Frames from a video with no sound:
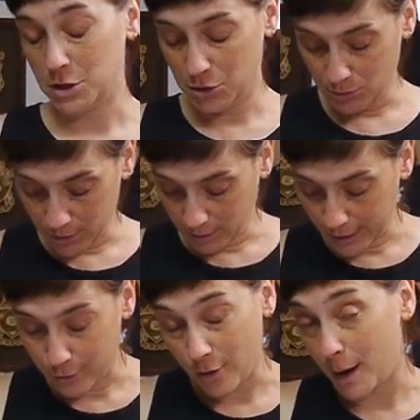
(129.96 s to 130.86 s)
cute little
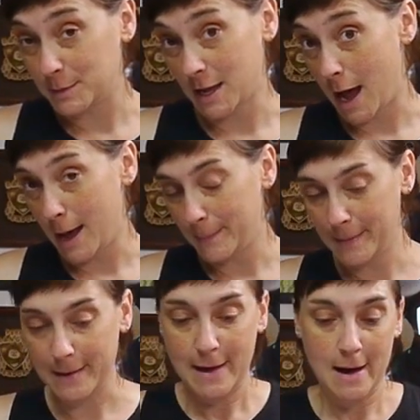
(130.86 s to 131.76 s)
like crop top.
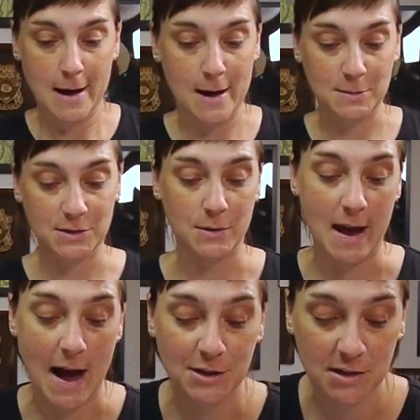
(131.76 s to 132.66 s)
So I
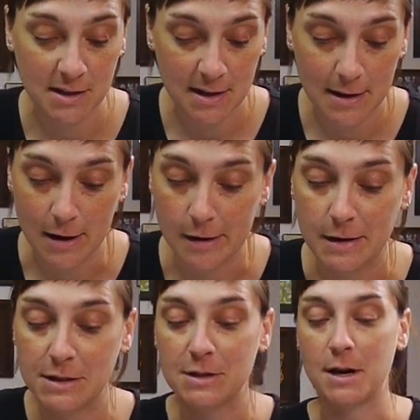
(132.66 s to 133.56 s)
actually
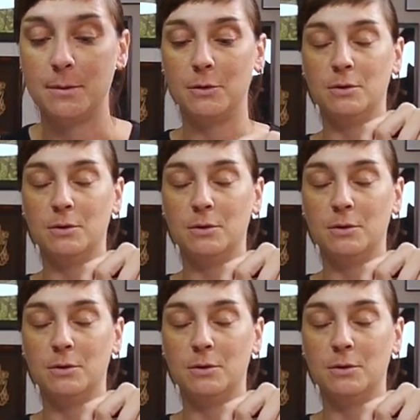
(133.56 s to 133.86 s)
already started, but